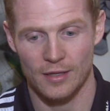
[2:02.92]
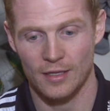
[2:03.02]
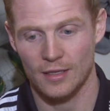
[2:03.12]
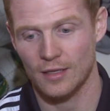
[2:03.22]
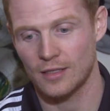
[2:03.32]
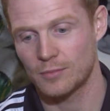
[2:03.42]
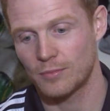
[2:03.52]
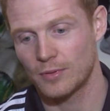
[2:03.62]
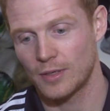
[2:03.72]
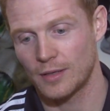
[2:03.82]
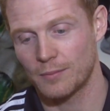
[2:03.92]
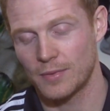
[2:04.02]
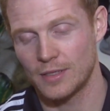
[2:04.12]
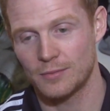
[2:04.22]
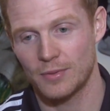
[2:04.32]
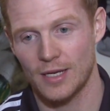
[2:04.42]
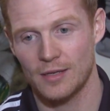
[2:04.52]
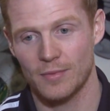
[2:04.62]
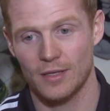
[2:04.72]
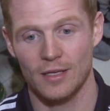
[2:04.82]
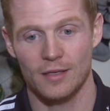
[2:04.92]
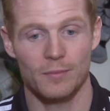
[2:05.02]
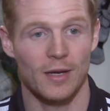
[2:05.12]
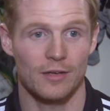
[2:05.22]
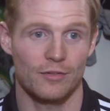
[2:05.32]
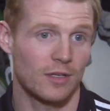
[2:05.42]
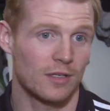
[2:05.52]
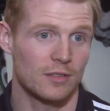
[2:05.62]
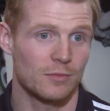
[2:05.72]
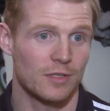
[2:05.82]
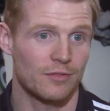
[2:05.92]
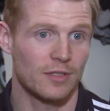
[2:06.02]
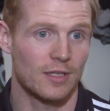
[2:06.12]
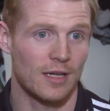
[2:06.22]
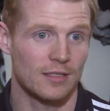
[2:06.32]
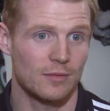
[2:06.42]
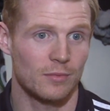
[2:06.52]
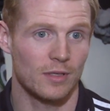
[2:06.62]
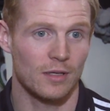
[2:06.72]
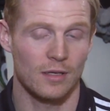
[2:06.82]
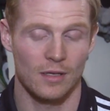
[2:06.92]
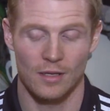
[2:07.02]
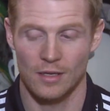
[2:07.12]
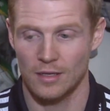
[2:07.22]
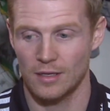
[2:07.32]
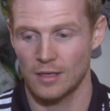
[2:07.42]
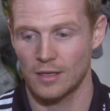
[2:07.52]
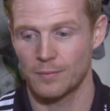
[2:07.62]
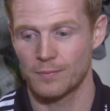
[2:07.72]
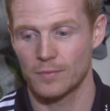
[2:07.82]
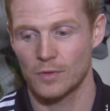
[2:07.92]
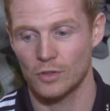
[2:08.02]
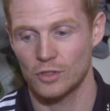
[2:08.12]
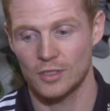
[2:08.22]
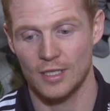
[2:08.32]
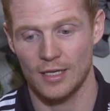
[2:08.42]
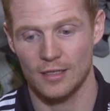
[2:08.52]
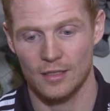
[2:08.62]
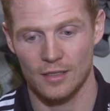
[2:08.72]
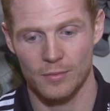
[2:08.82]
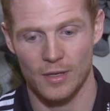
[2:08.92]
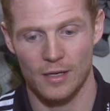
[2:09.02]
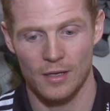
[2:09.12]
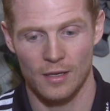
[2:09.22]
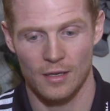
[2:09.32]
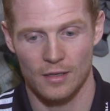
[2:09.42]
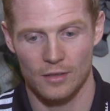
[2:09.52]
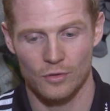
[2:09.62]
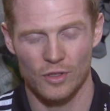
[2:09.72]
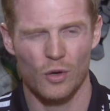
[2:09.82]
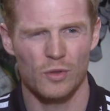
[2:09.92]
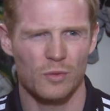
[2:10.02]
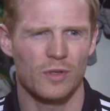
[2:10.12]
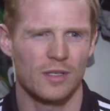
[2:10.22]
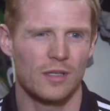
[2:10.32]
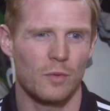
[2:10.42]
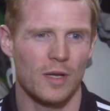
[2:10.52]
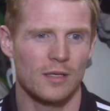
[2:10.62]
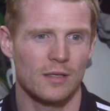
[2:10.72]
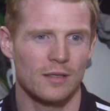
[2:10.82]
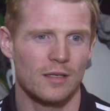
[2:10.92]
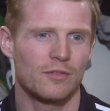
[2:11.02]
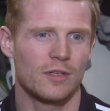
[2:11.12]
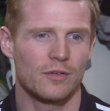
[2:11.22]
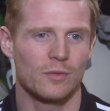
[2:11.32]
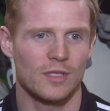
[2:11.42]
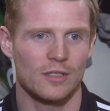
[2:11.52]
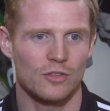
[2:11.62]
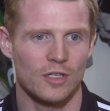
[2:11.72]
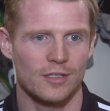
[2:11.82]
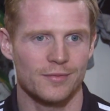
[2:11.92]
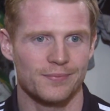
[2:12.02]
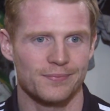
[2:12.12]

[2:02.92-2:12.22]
think in his prime, I think Barry Ferguson was a fantastic player, not just technically, but you know, he always wanted to win, even if it was in training.